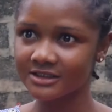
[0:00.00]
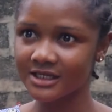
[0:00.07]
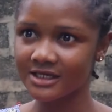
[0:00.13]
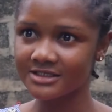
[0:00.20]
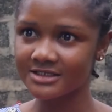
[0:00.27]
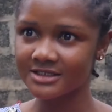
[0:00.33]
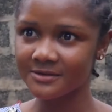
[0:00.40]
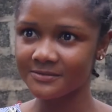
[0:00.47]

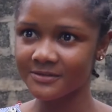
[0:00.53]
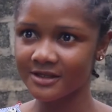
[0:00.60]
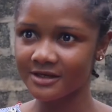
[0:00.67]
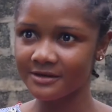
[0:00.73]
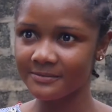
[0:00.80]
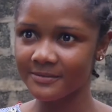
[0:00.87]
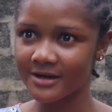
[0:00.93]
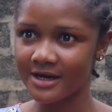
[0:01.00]
There is
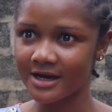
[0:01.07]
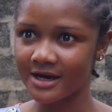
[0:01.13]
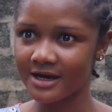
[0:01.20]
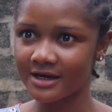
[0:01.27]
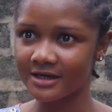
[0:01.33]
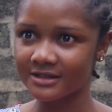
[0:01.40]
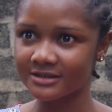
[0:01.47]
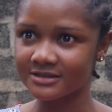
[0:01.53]
something in my
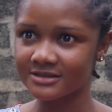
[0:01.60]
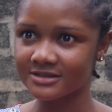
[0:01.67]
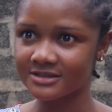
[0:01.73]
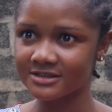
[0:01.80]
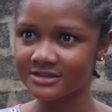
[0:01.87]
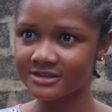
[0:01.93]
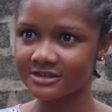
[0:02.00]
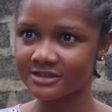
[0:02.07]

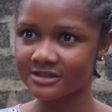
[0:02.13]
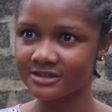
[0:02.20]
eyes.